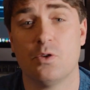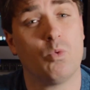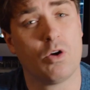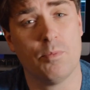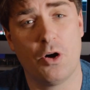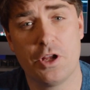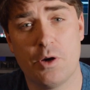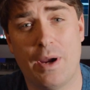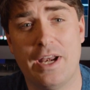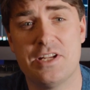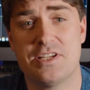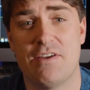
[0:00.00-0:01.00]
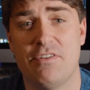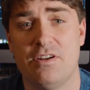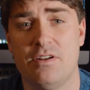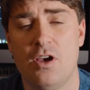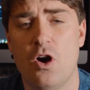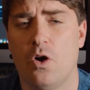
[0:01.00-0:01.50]
the Warm Audio 87,
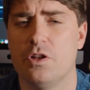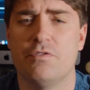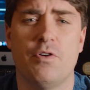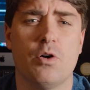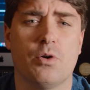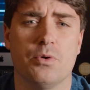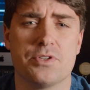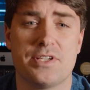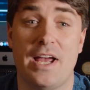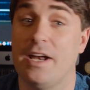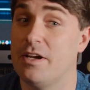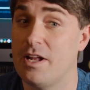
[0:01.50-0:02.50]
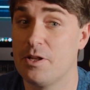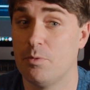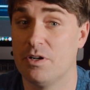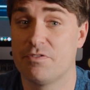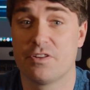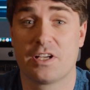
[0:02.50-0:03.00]
on the vocals and another
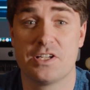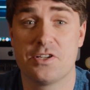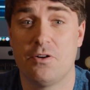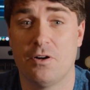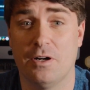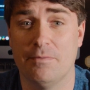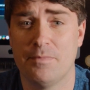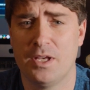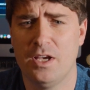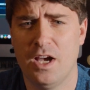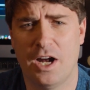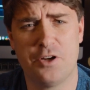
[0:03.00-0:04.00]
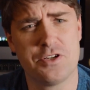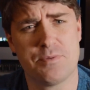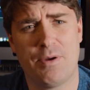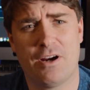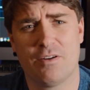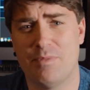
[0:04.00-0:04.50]
one for the guitar. I'd use a
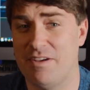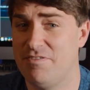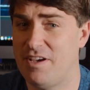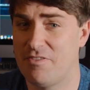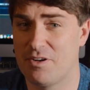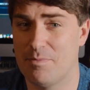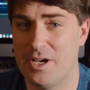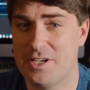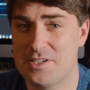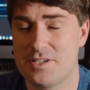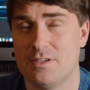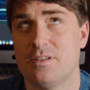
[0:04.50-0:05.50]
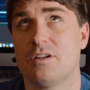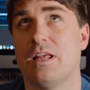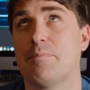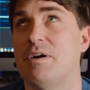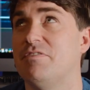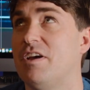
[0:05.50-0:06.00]
pair of my favorite mics, they're
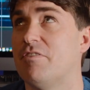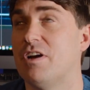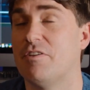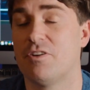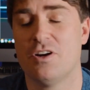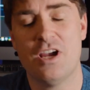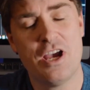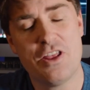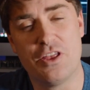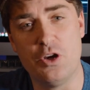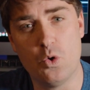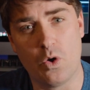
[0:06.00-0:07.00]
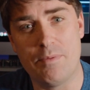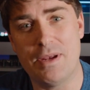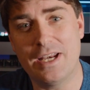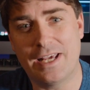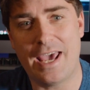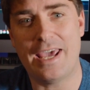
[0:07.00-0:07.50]
like my favorite ever, the
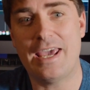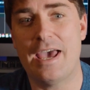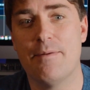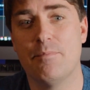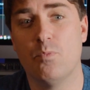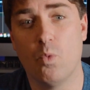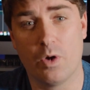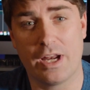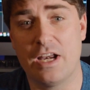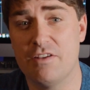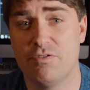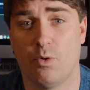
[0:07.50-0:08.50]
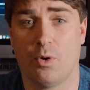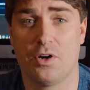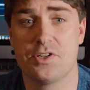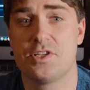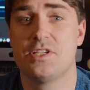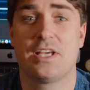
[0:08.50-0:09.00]
Neumann KM
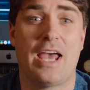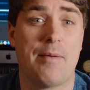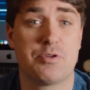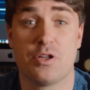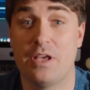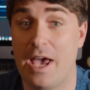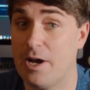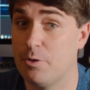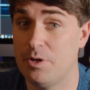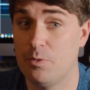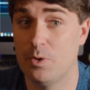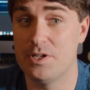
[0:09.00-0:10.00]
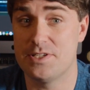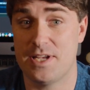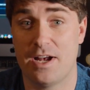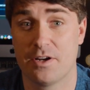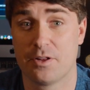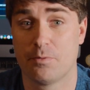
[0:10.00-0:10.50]
184s to capture the echoey wind
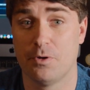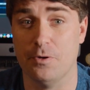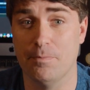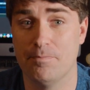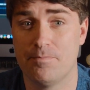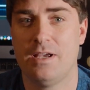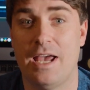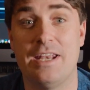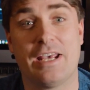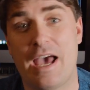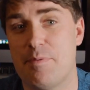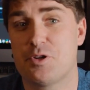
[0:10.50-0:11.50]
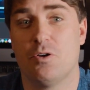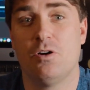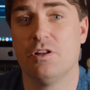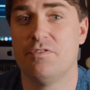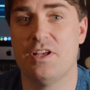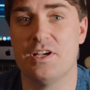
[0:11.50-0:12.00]
sound of the room. And to capture
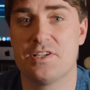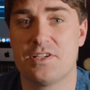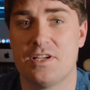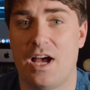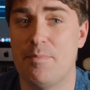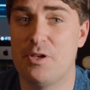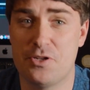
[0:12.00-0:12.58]
all of this, I'd be